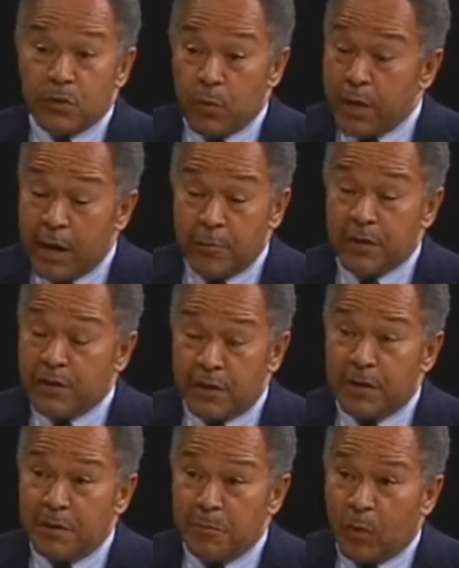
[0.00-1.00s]
So when I
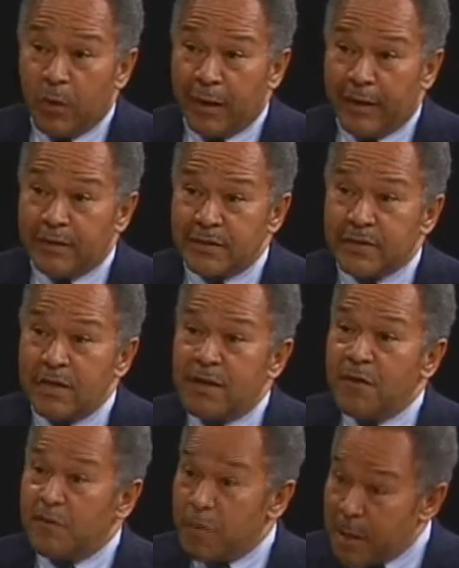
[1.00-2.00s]
returned to Morehouse
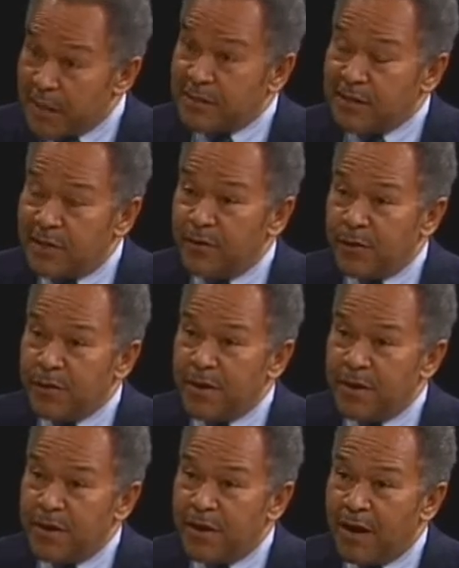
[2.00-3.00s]
for my senior
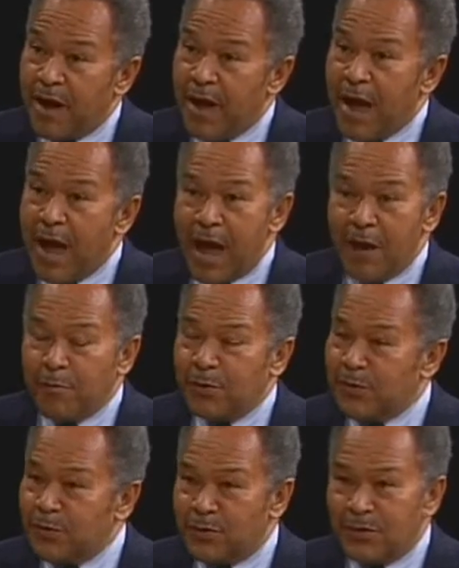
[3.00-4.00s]
year, I
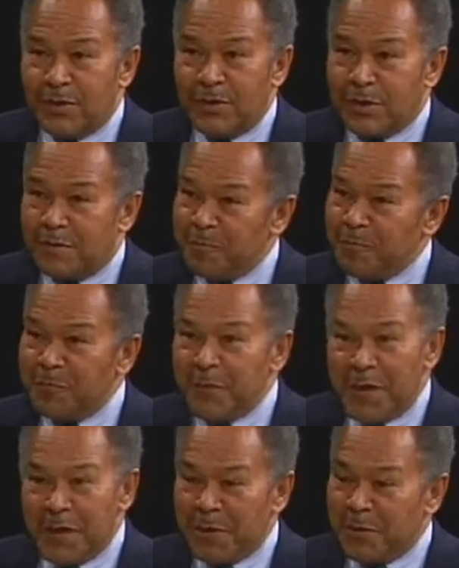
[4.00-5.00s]
was just
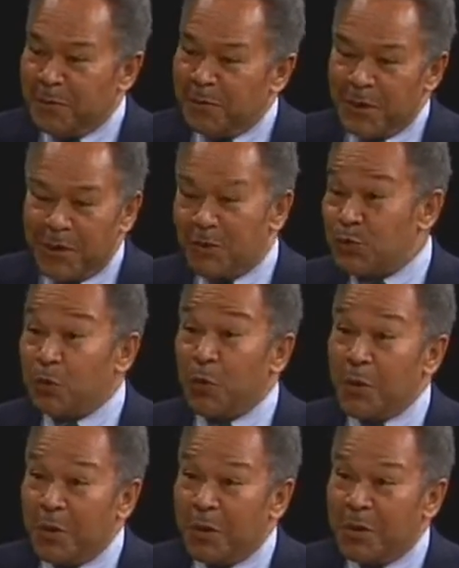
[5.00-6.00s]
in a
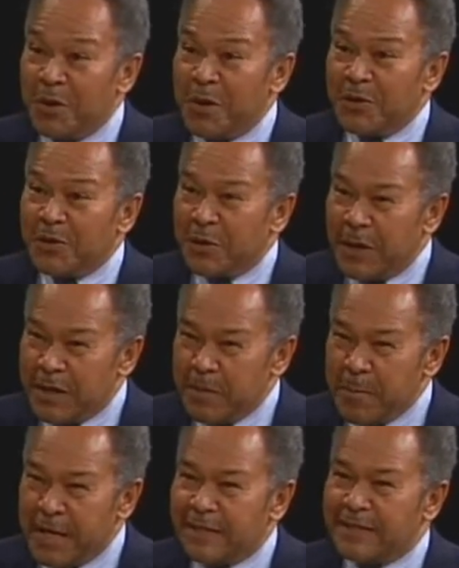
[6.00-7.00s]
swirl, trying to
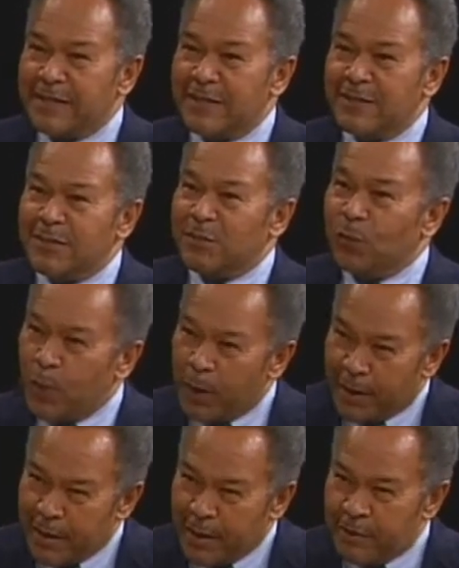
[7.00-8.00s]
make sense of what
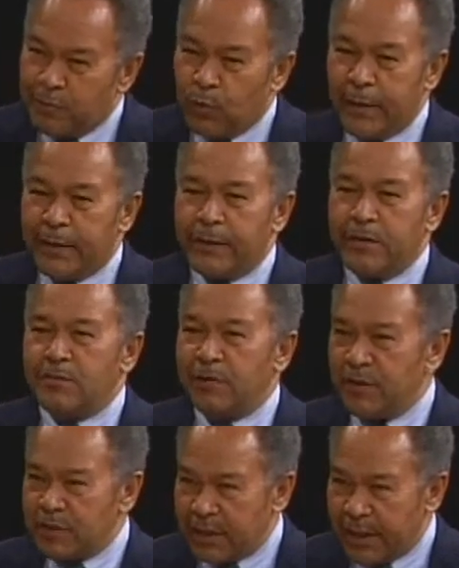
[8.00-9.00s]
I had witnessed
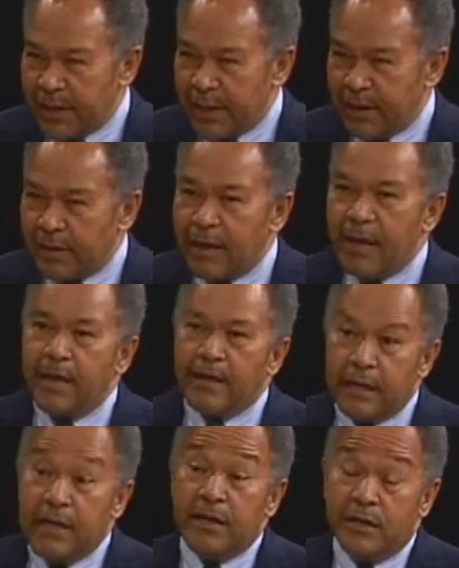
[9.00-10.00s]
firsthand
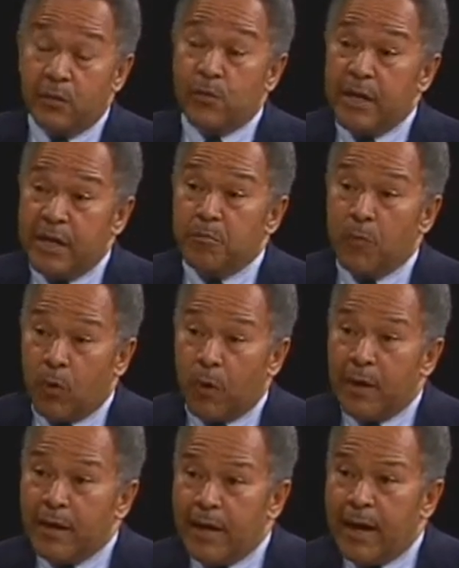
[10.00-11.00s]
and needed to read more.
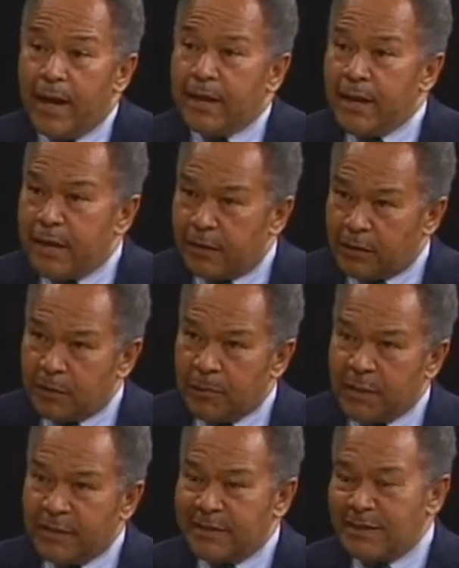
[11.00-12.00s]
And that
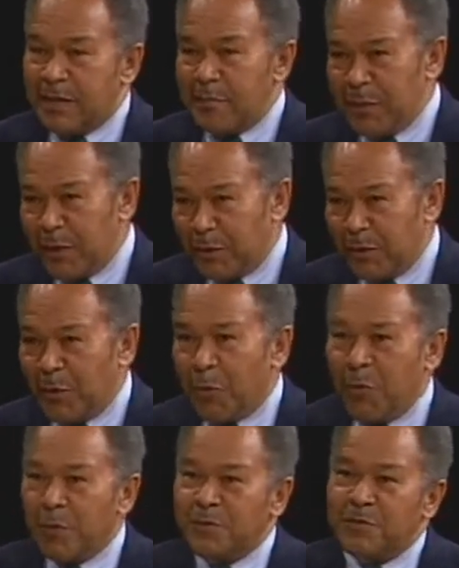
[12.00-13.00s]
ultimately set me on the
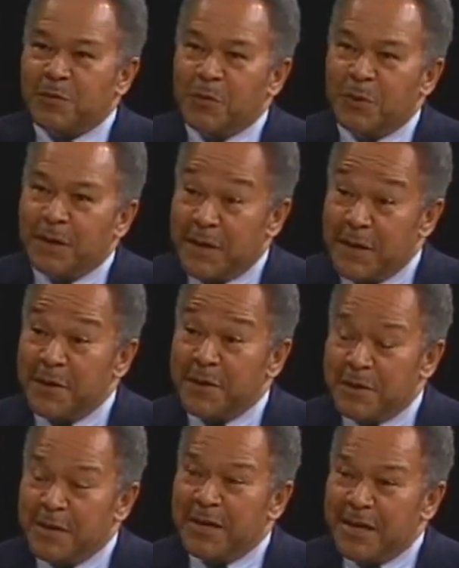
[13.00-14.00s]
course for
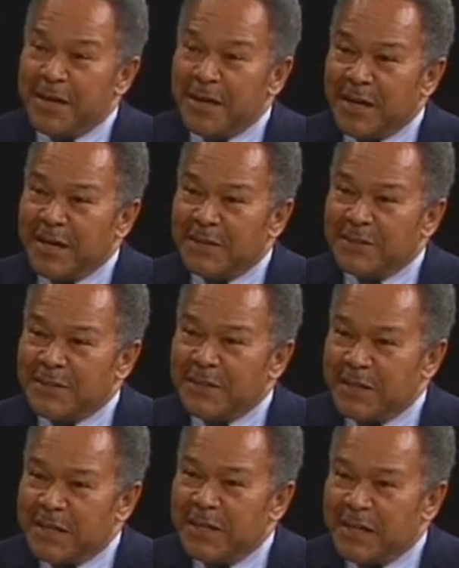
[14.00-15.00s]
later
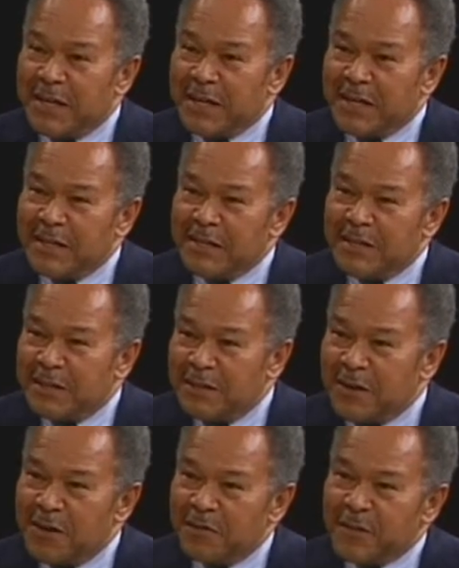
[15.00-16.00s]
study at
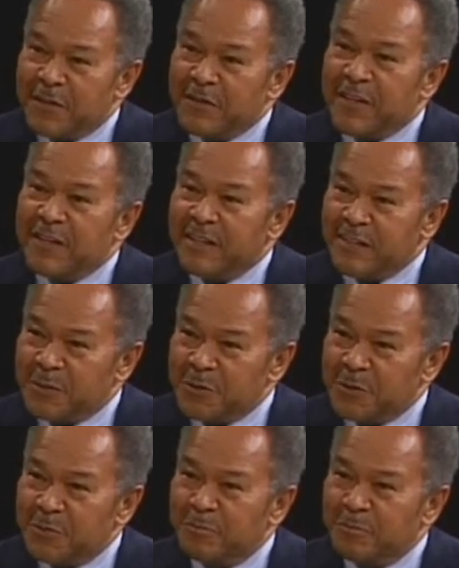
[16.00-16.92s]
Harvard Divinity School.